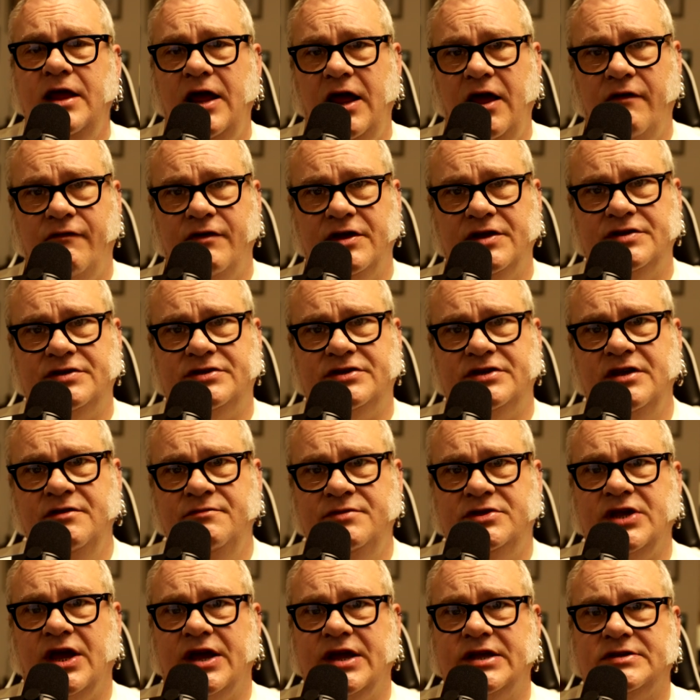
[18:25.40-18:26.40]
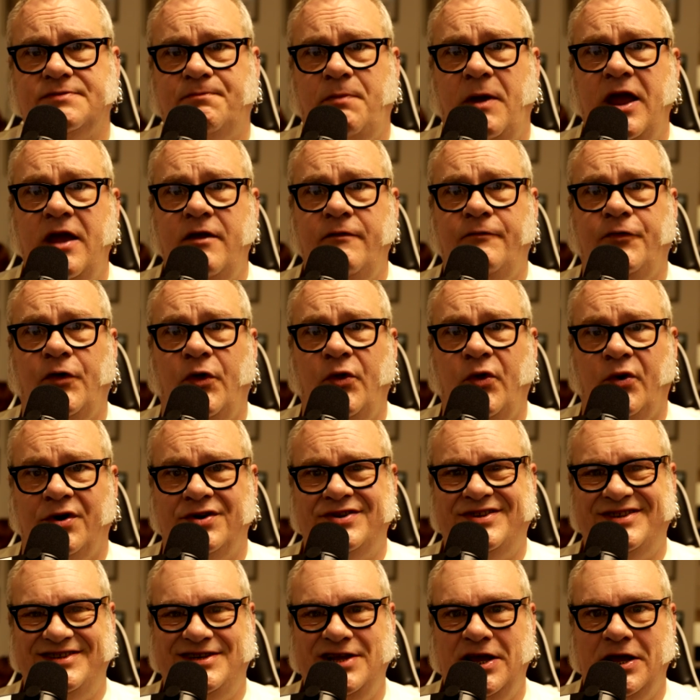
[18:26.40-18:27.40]
If it seems like it's painful or
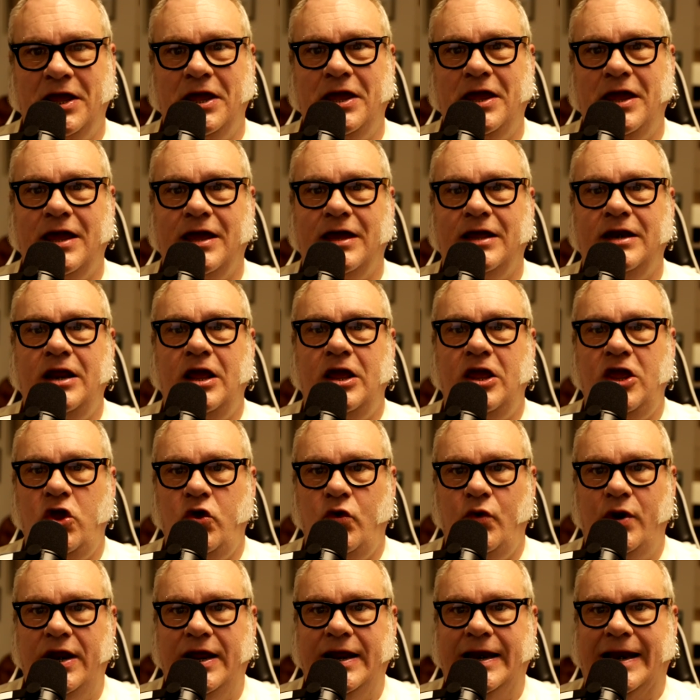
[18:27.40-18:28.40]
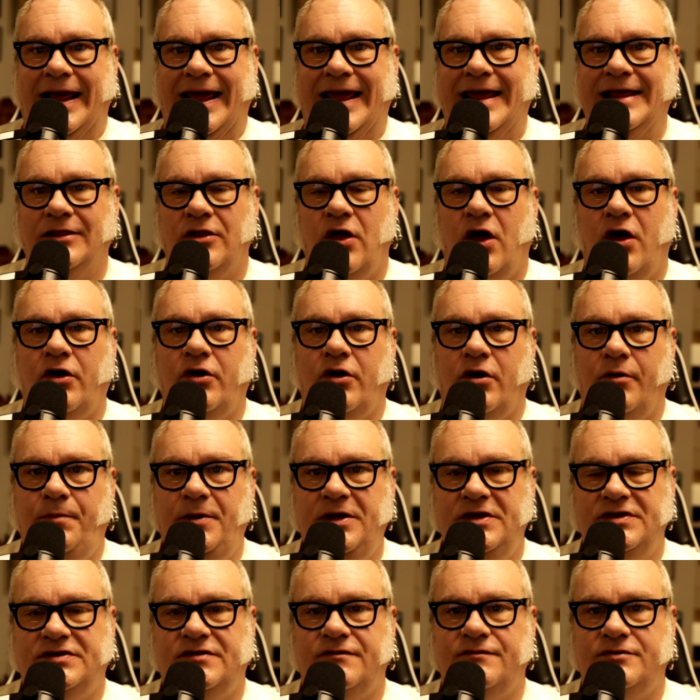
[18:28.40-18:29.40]
it's digging in, you need a longer
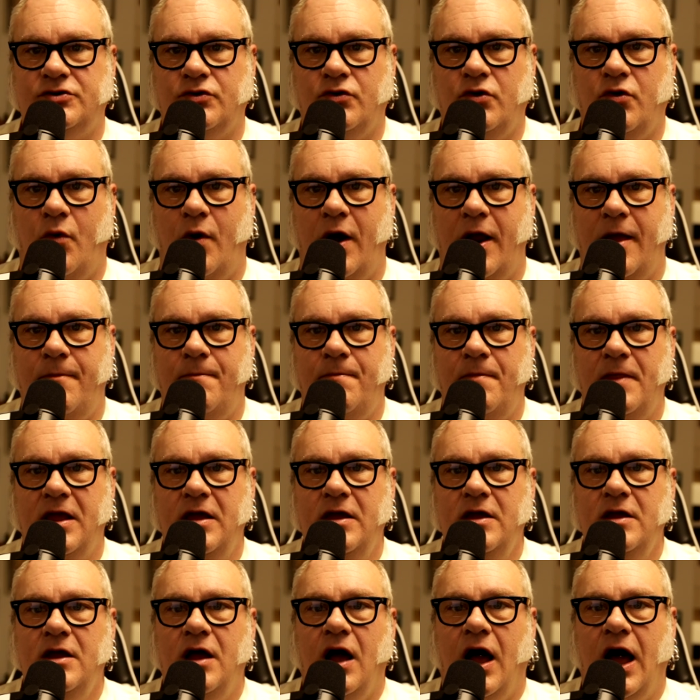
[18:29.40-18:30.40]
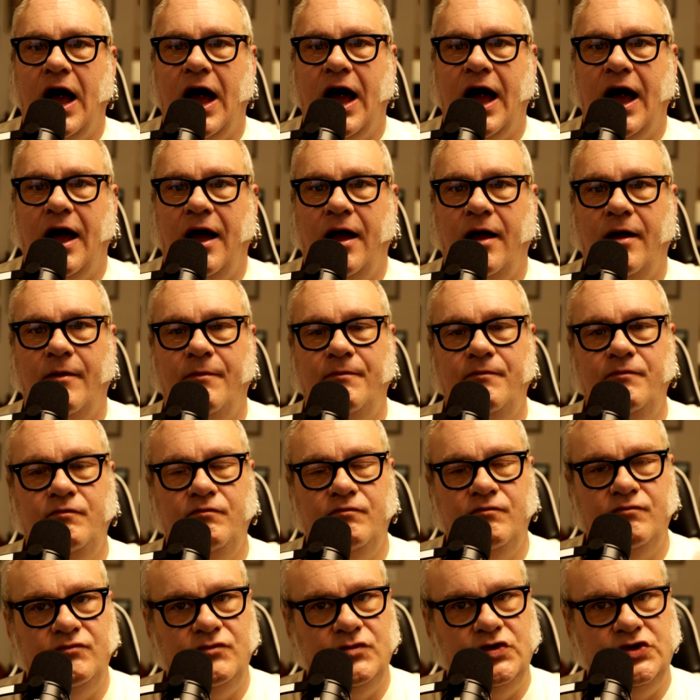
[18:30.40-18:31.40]
piece of jewelry. Um,
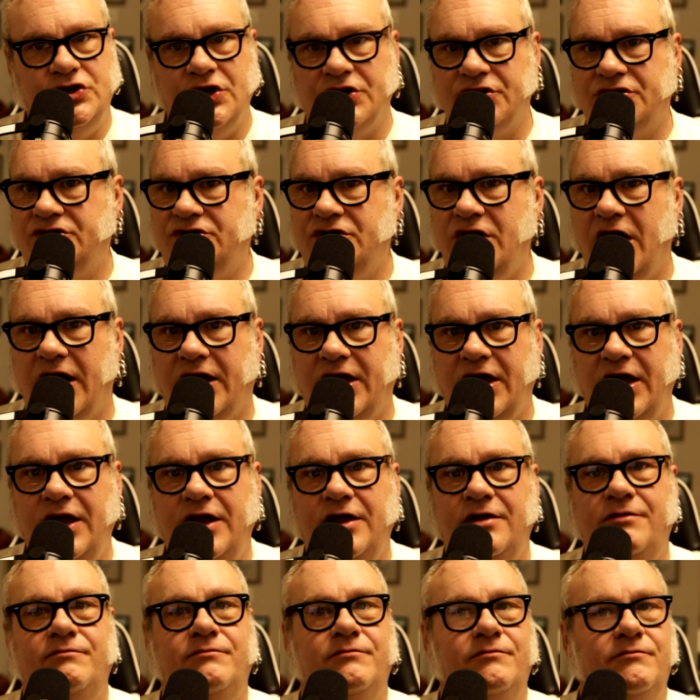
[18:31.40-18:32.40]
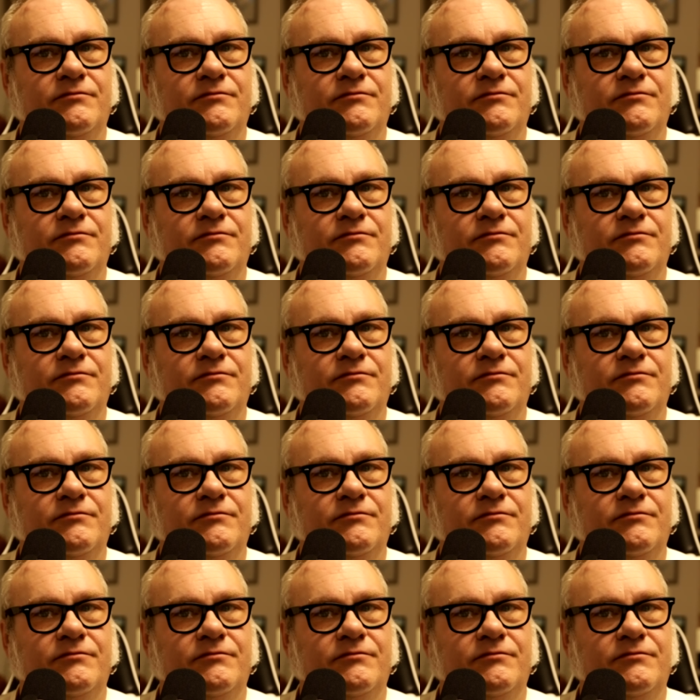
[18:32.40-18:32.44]
just check it.